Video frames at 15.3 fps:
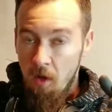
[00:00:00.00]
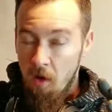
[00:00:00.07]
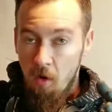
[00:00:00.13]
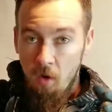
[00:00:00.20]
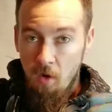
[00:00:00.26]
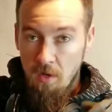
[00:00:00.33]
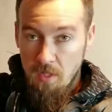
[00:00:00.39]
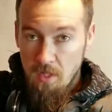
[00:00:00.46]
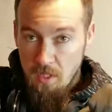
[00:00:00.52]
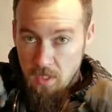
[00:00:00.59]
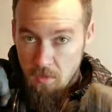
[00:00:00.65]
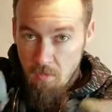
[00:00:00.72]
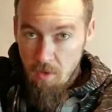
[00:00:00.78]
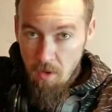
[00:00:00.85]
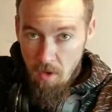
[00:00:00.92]
or it's just
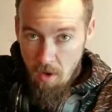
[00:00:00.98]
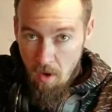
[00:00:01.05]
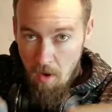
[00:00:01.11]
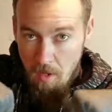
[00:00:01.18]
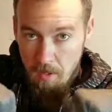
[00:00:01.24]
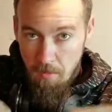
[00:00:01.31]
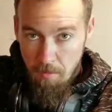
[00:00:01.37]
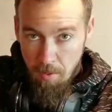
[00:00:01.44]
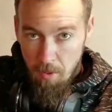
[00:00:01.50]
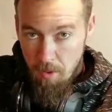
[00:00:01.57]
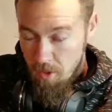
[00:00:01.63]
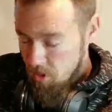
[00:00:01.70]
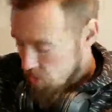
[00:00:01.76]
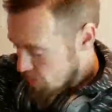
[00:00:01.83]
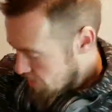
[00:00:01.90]
real hard to
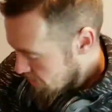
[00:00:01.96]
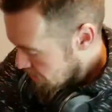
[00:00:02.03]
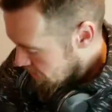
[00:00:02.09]
push,